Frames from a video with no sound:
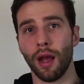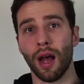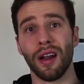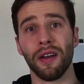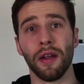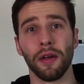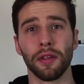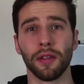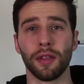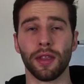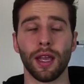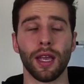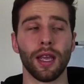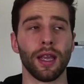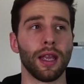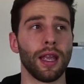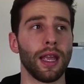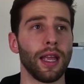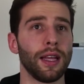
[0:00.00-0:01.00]
Another
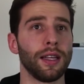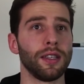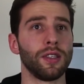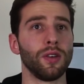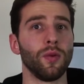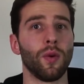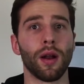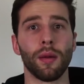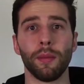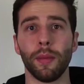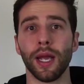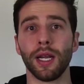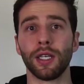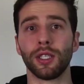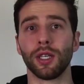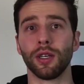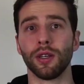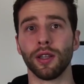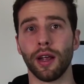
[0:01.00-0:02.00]
thing is you want to make
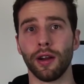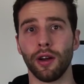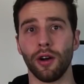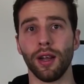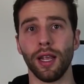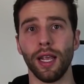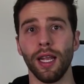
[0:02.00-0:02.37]
sure that you're